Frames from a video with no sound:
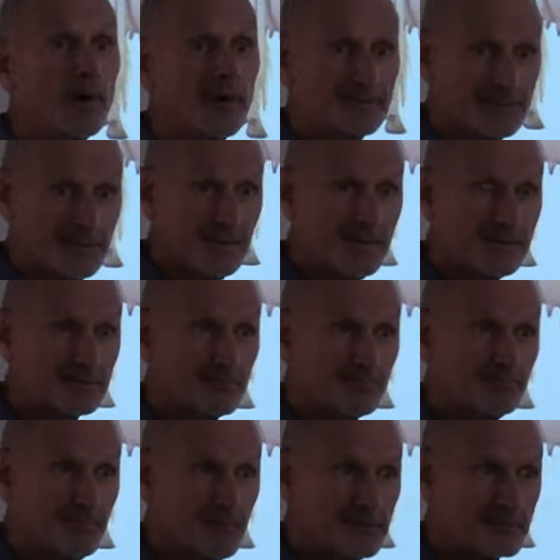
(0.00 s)
waste is
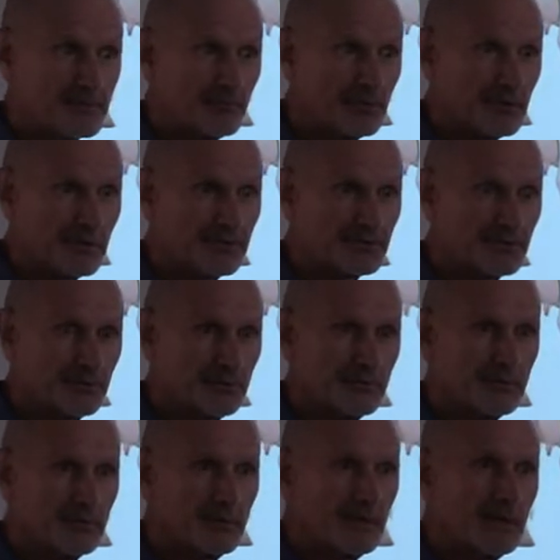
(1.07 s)
a real issue,